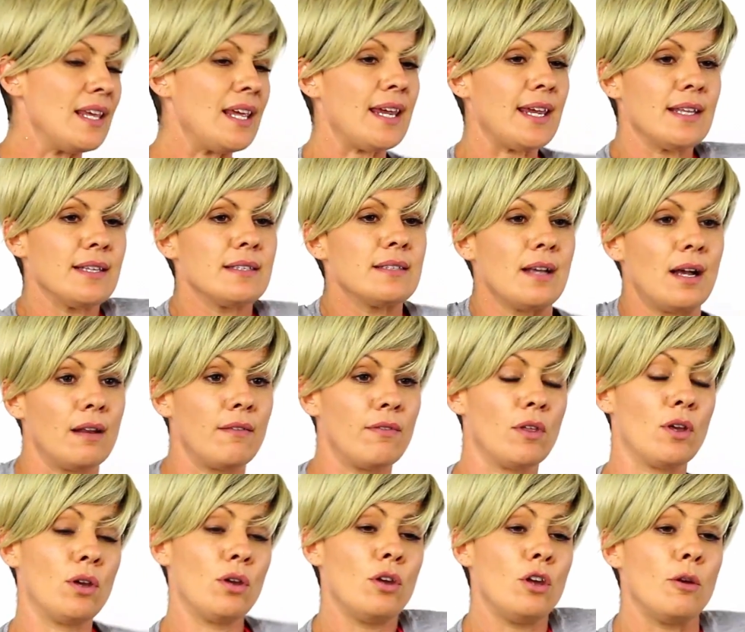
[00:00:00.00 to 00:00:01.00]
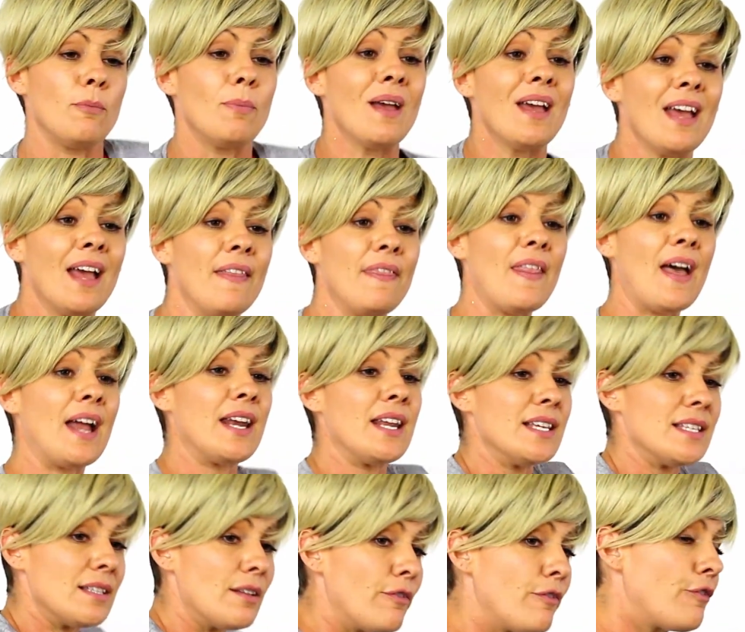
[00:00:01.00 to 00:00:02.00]
the inside of the hoop, and that
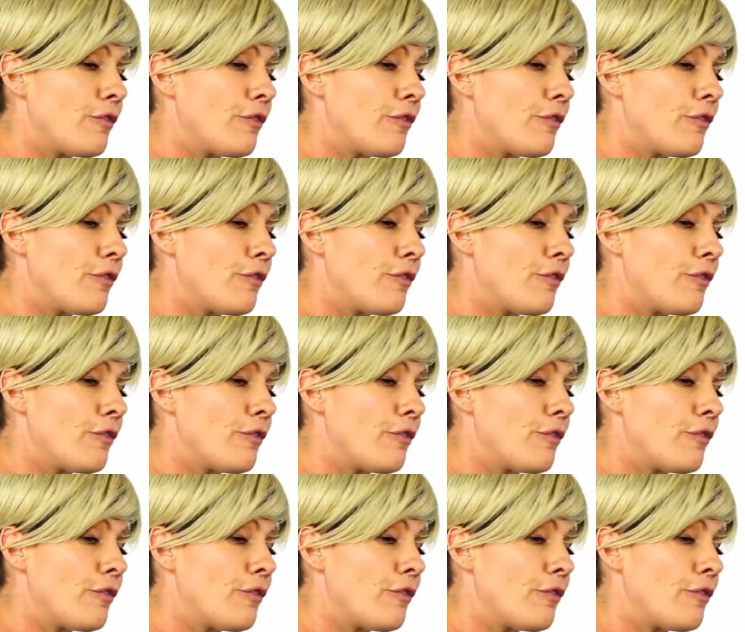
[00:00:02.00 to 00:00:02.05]
is the